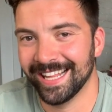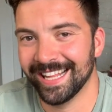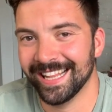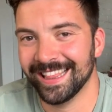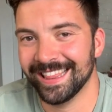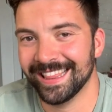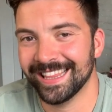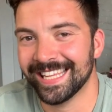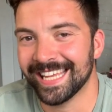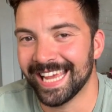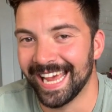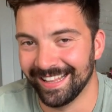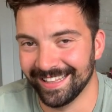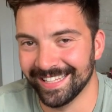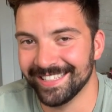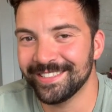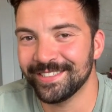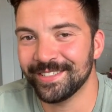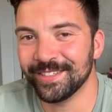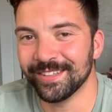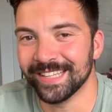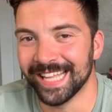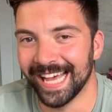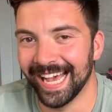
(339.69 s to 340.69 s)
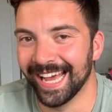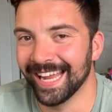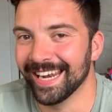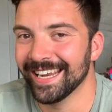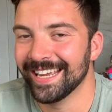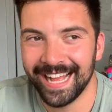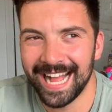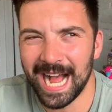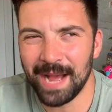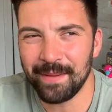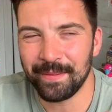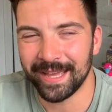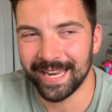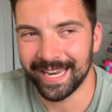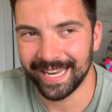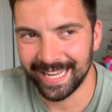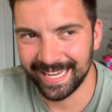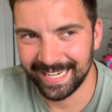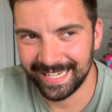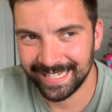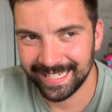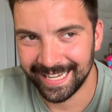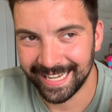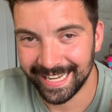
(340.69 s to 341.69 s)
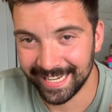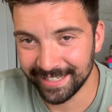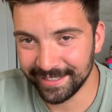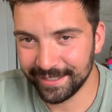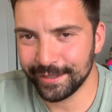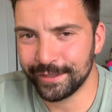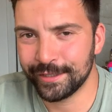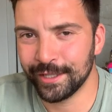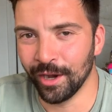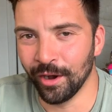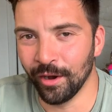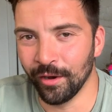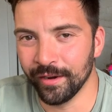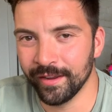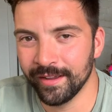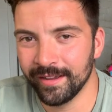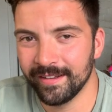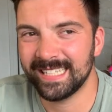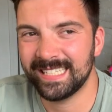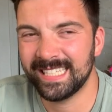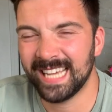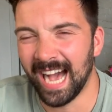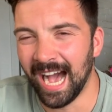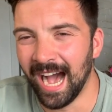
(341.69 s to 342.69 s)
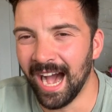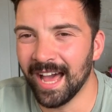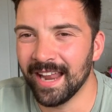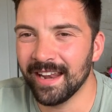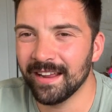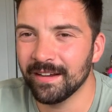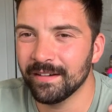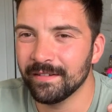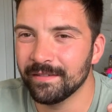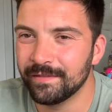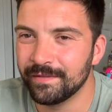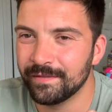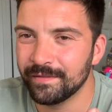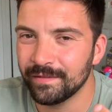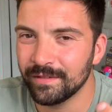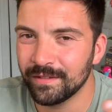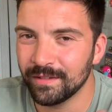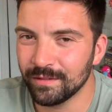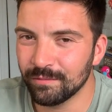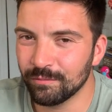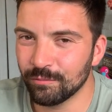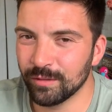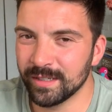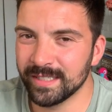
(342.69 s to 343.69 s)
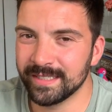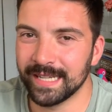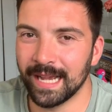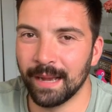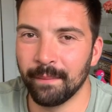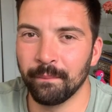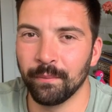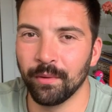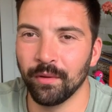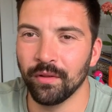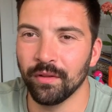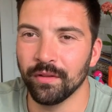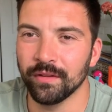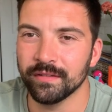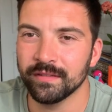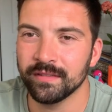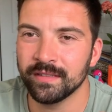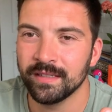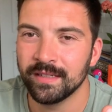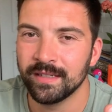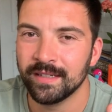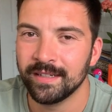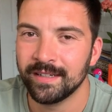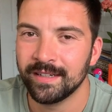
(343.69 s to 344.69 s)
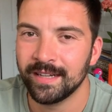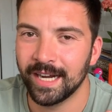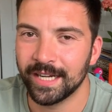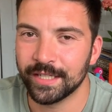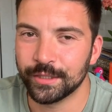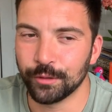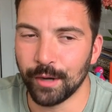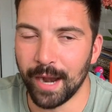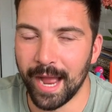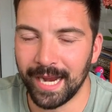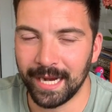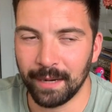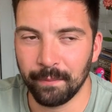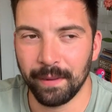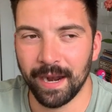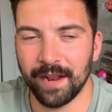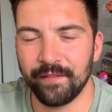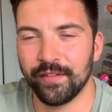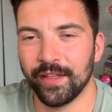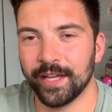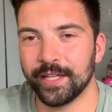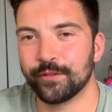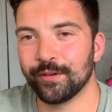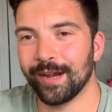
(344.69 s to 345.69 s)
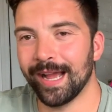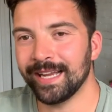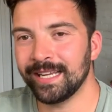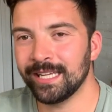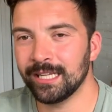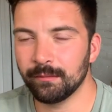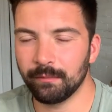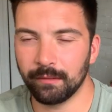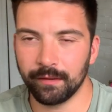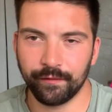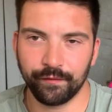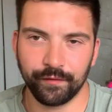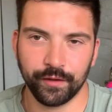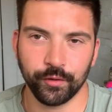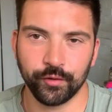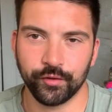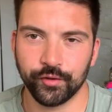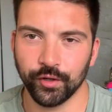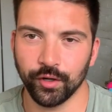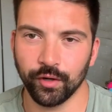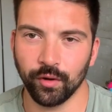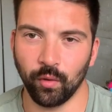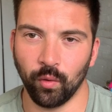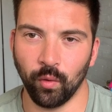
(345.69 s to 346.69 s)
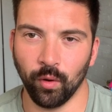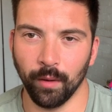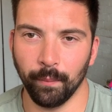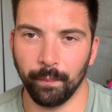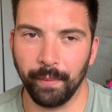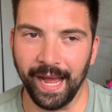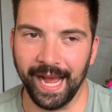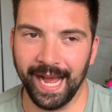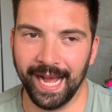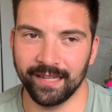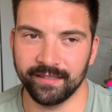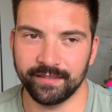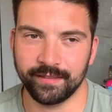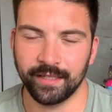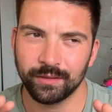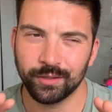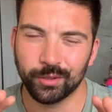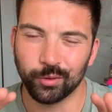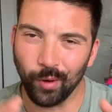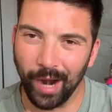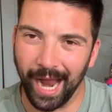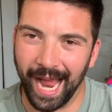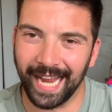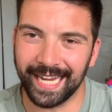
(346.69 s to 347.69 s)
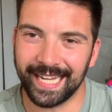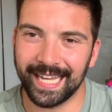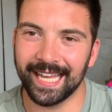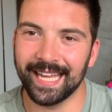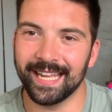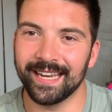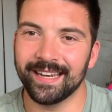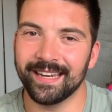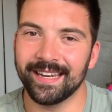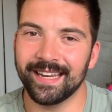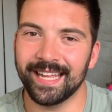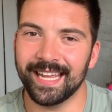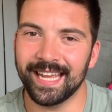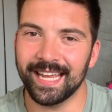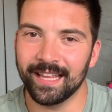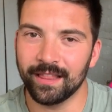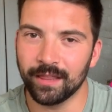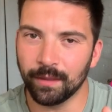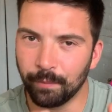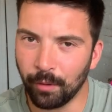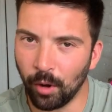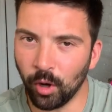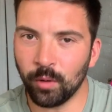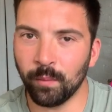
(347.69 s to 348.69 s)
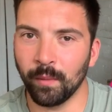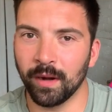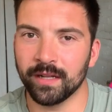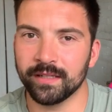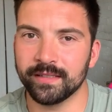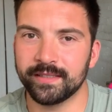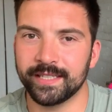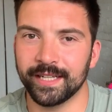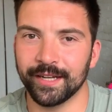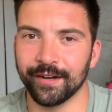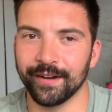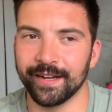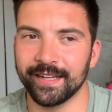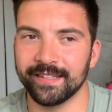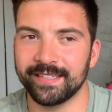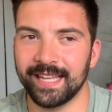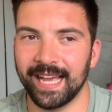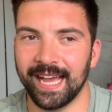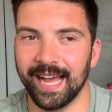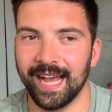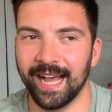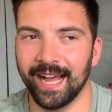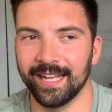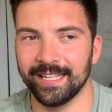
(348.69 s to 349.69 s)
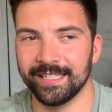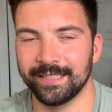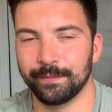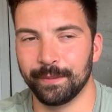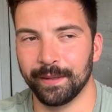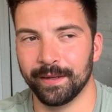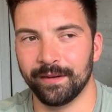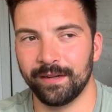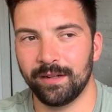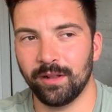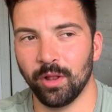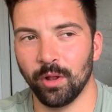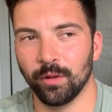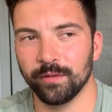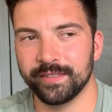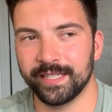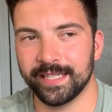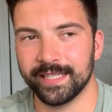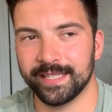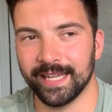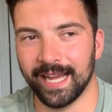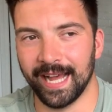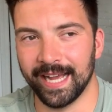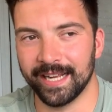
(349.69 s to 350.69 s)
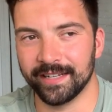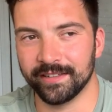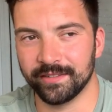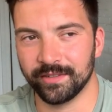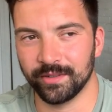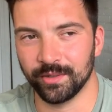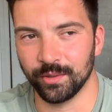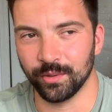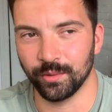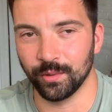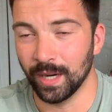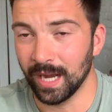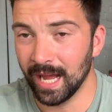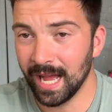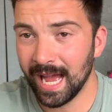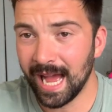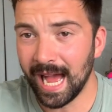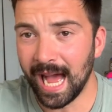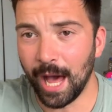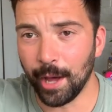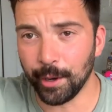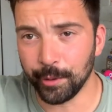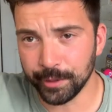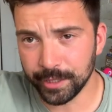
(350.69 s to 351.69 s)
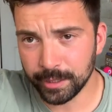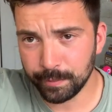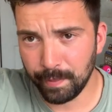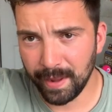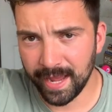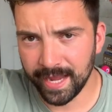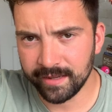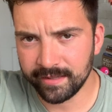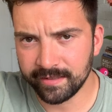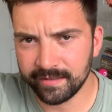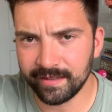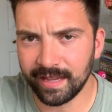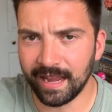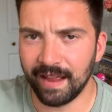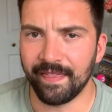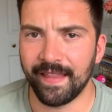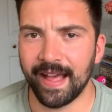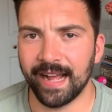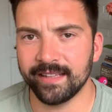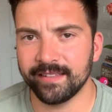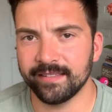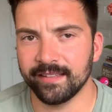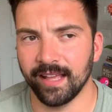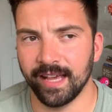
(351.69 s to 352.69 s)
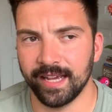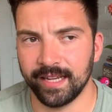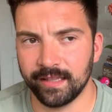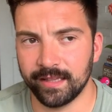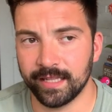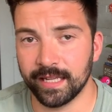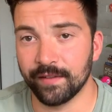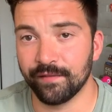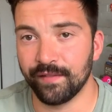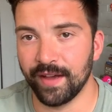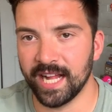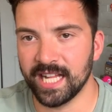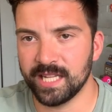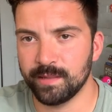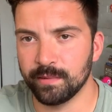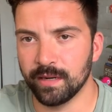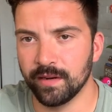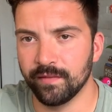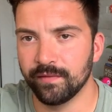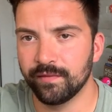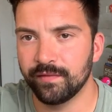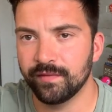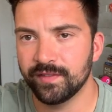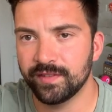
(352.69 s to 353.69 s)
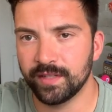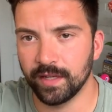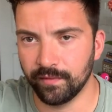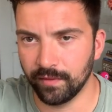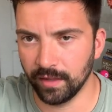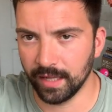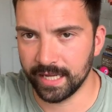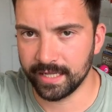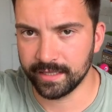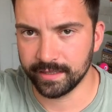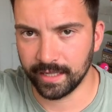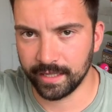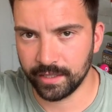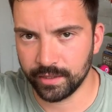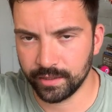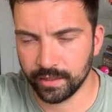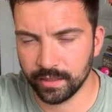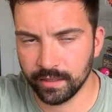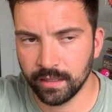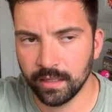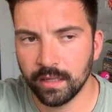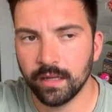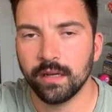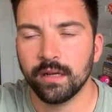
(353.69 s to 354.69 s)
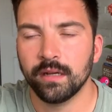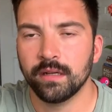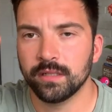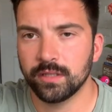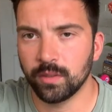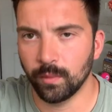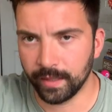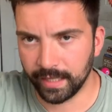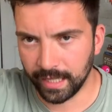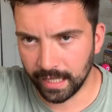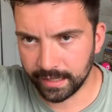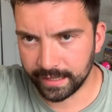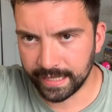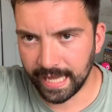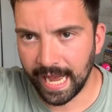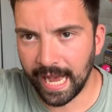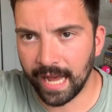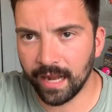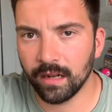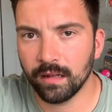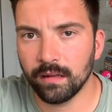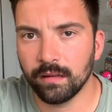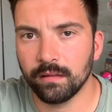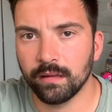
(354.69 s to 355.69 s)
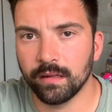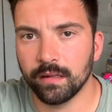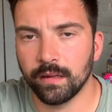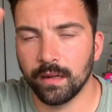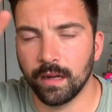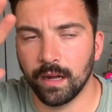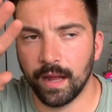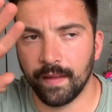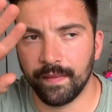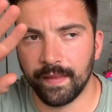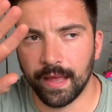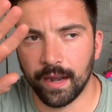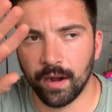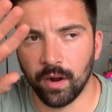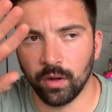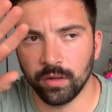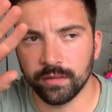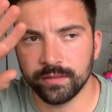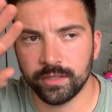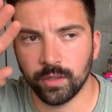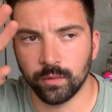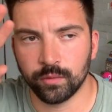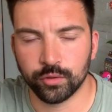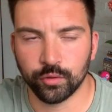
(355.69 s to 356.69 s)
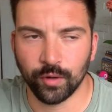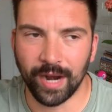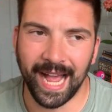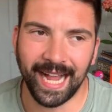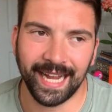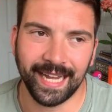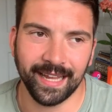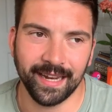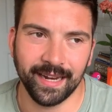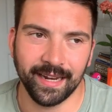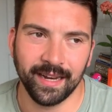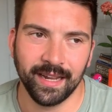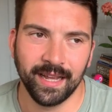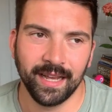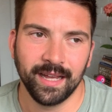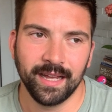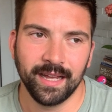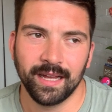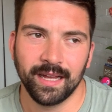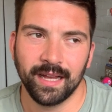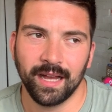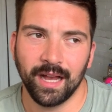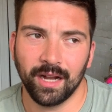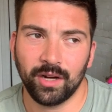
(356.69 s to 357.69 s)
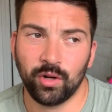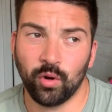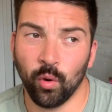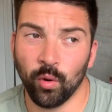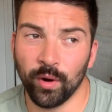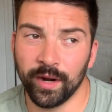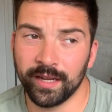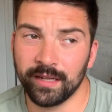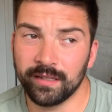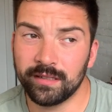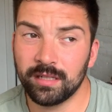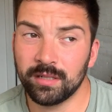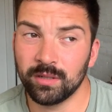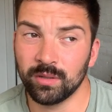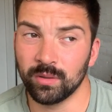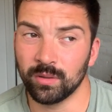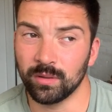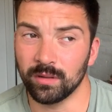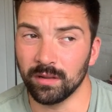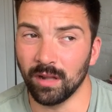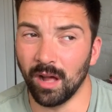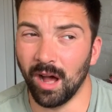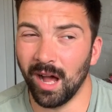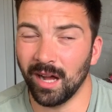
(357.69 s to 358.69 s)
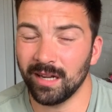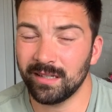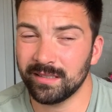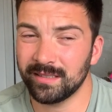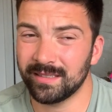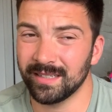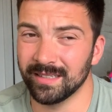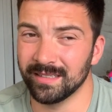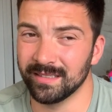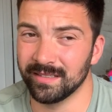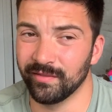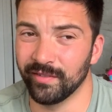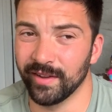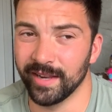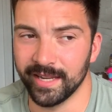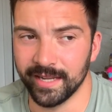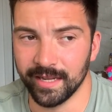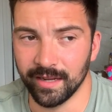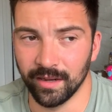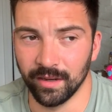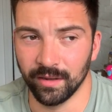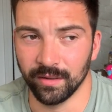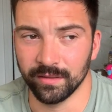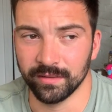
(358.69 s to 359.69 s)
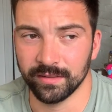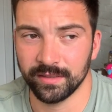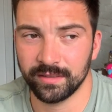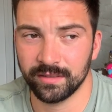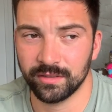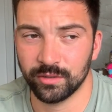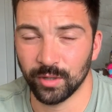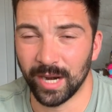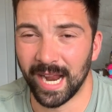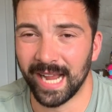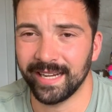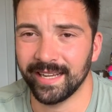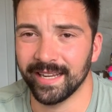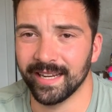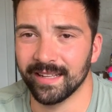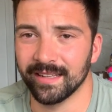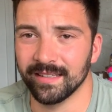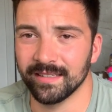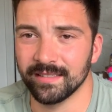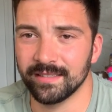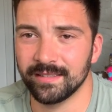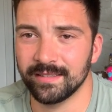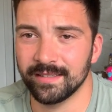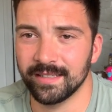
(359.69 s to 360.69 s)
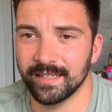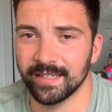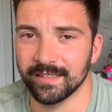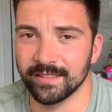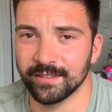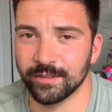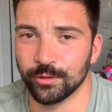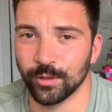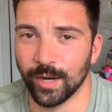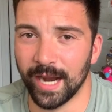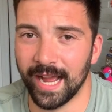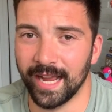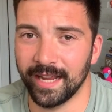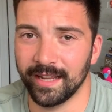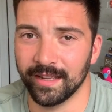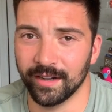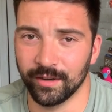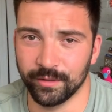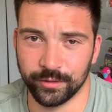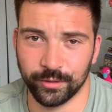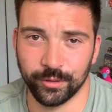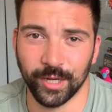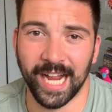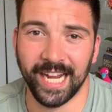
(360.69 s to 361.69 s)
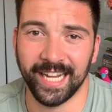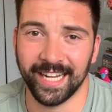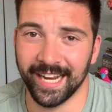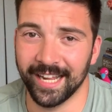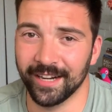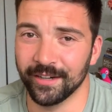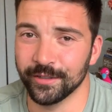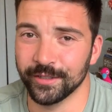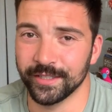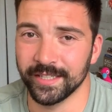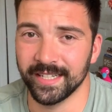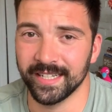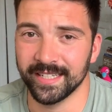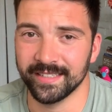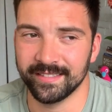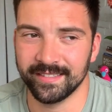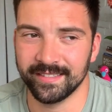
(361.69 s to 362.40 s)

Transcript: Yeah, let's do that. I mean, it is a toad, kind of resembles a dragon, but I feel like dragon could be future or past. Dragon in the Pokemon series has been closely tied to outer space, and that's like the advancement of civilization. So we got that. And then also dragon, according to Loxton's videos, dragon is dragon energy.